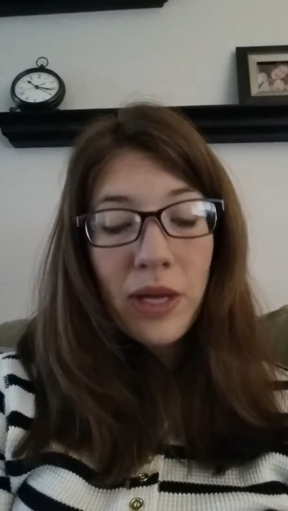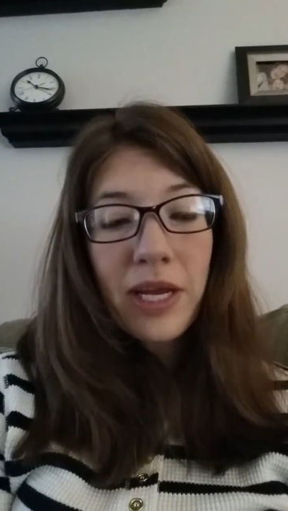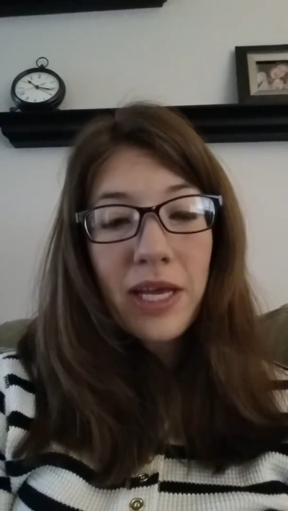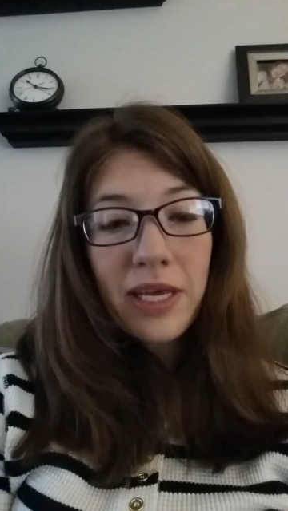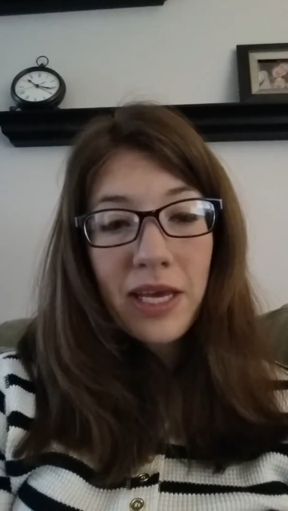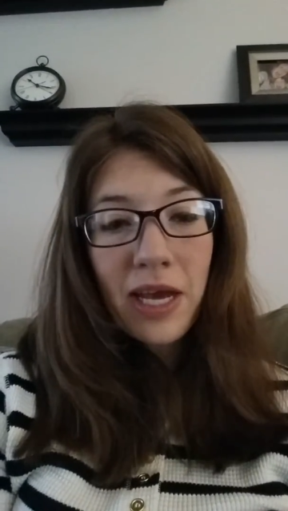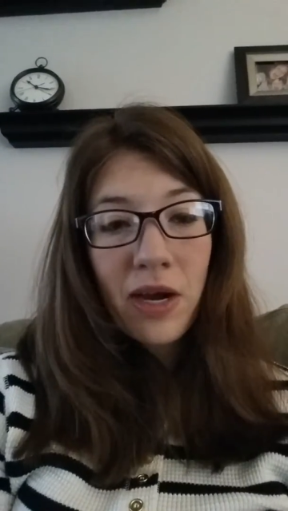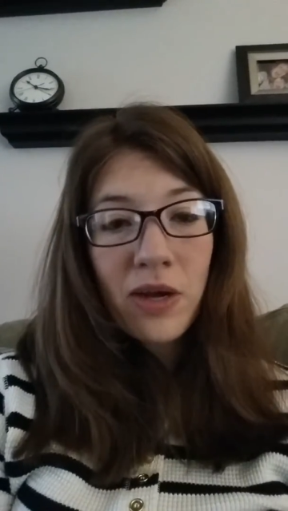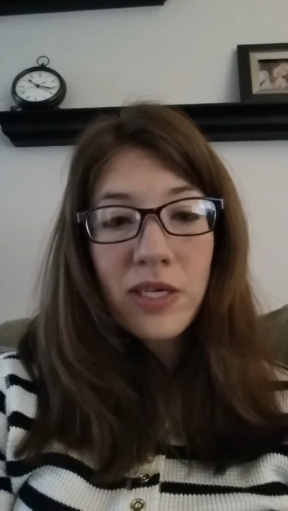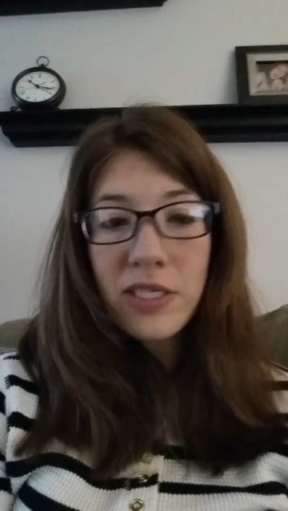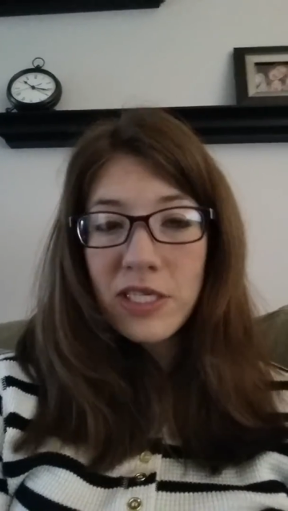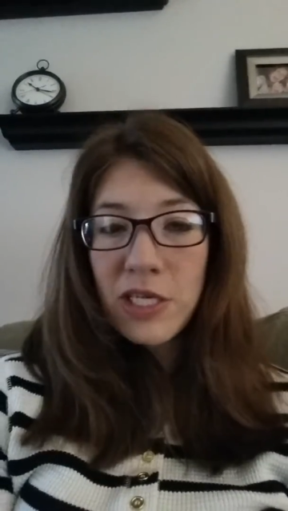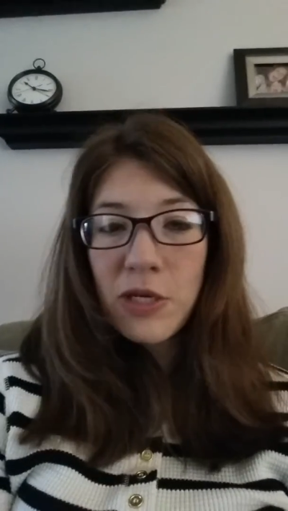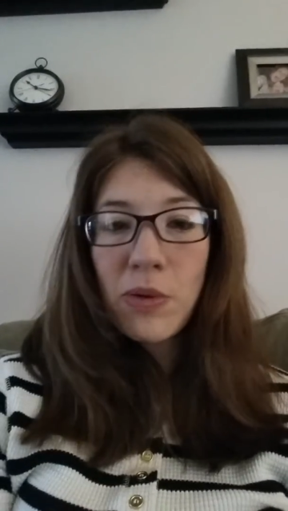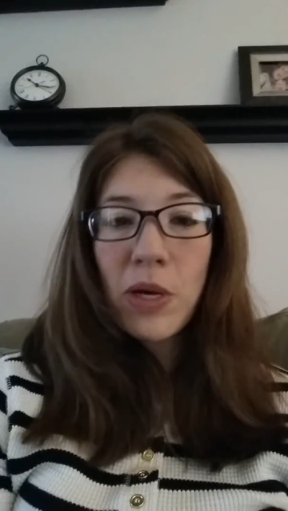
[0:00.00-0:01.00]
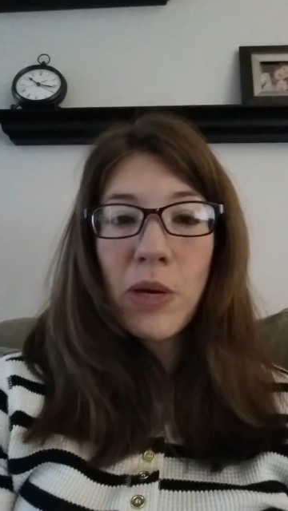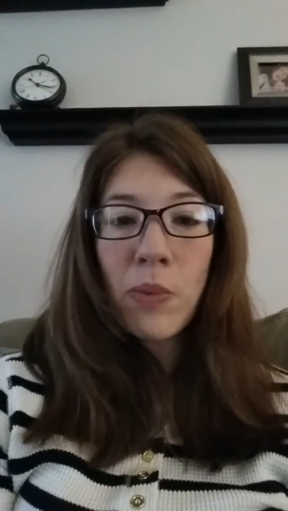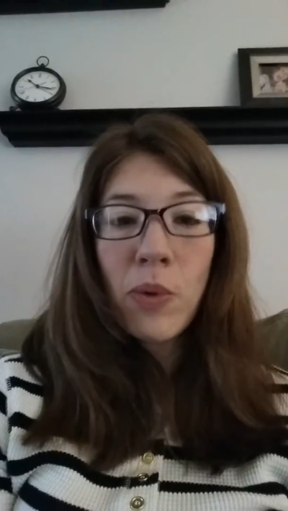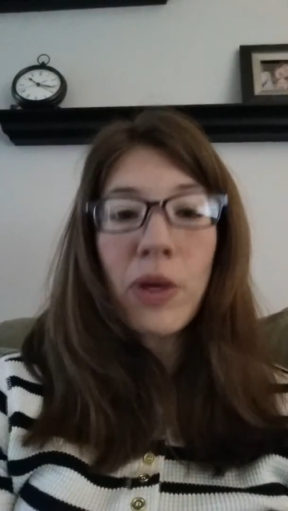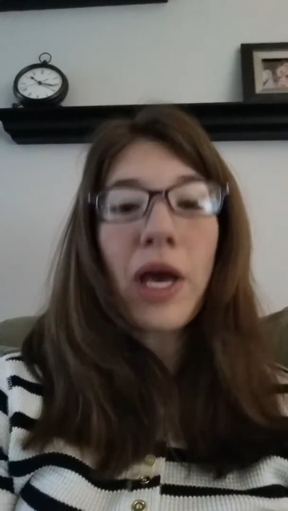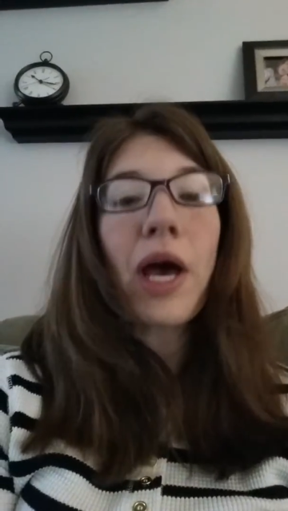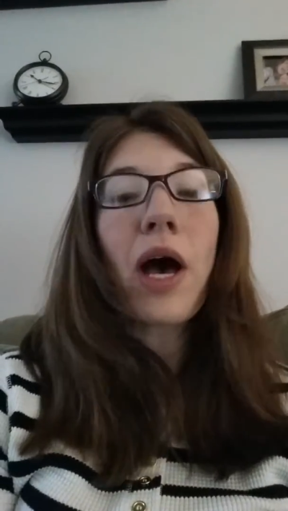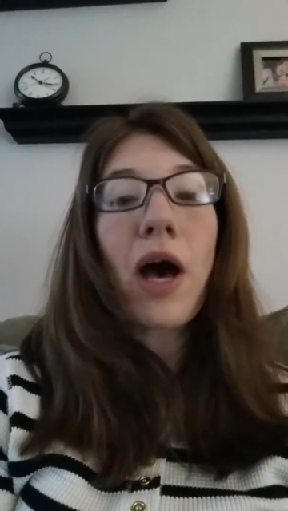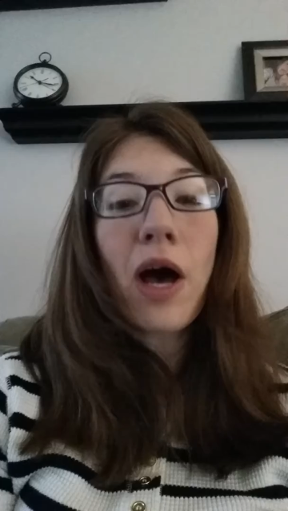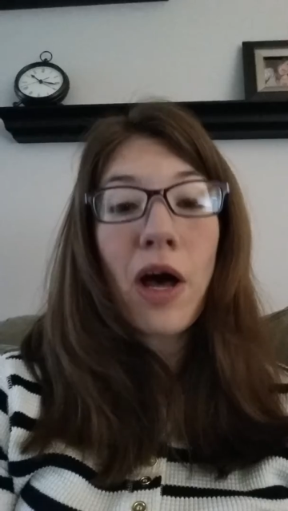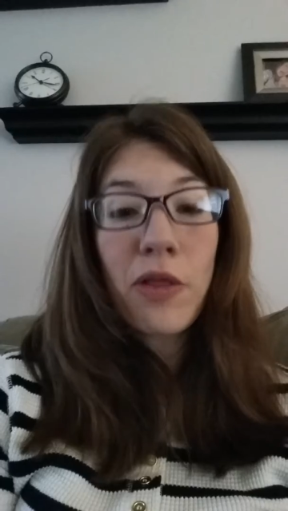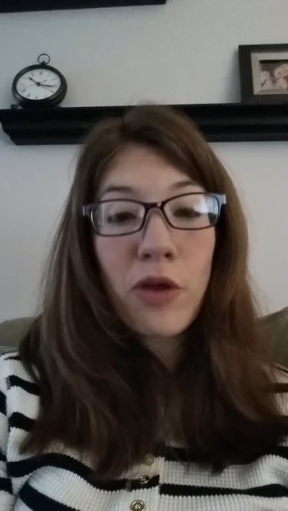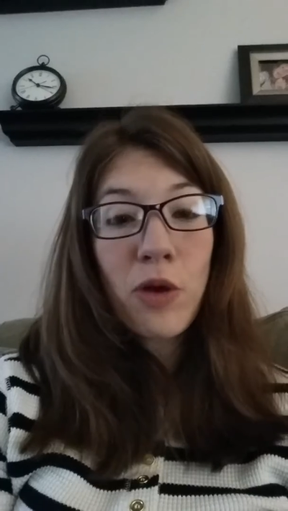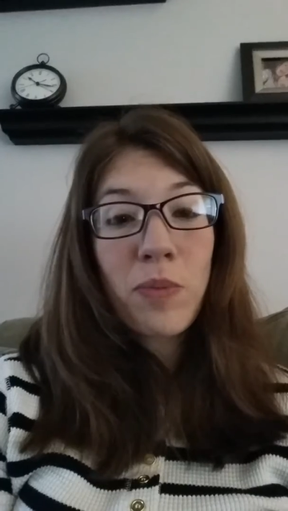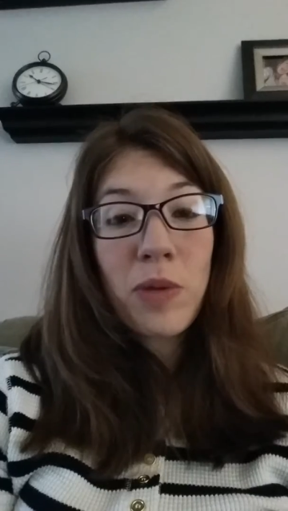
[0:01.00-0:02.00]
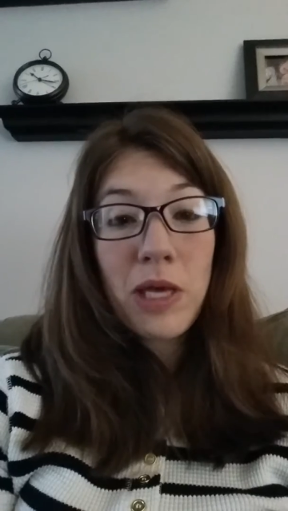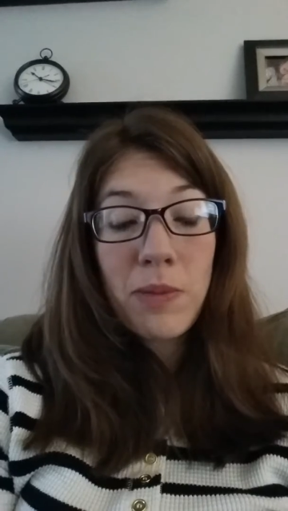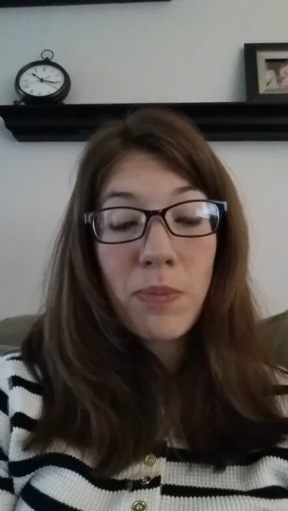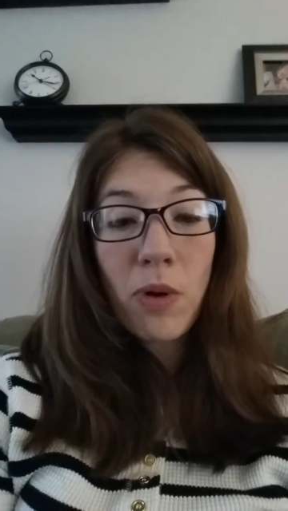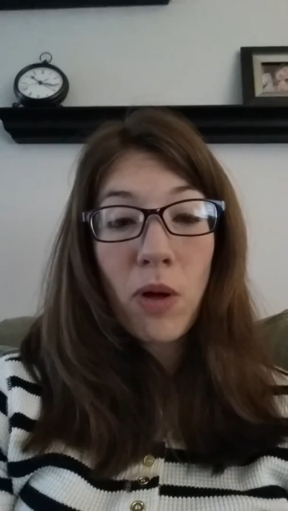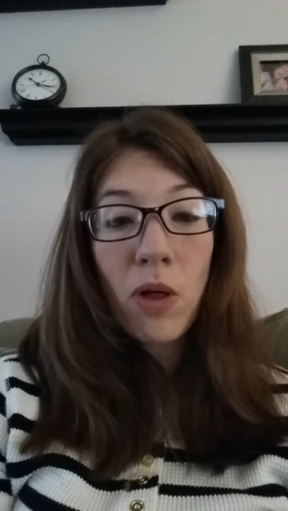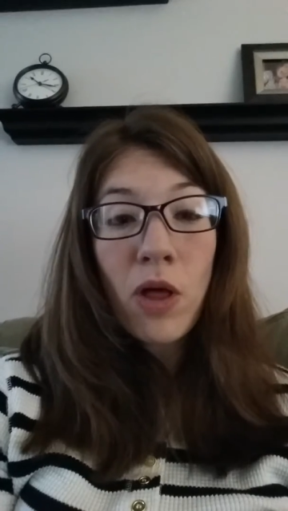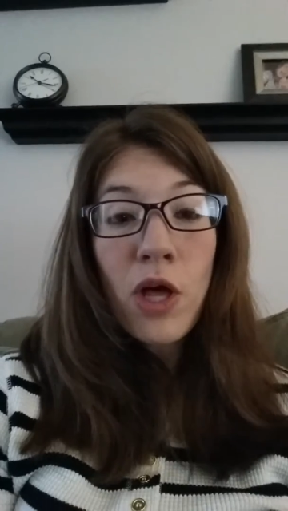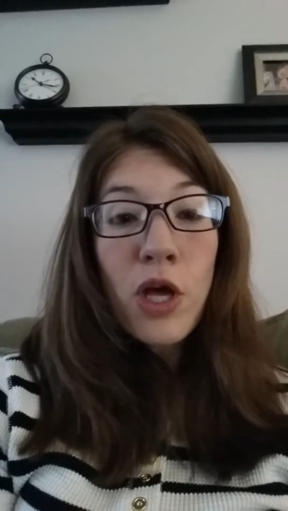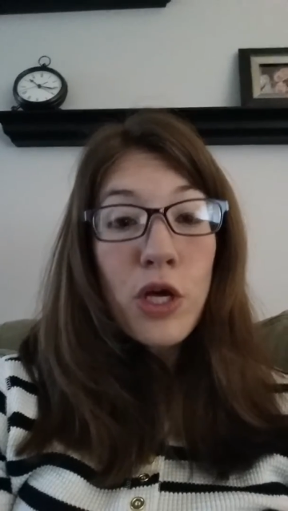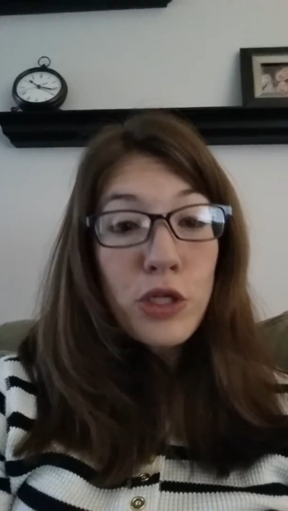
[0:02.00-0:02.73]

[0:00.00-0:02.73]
and I guarantee you it will get other people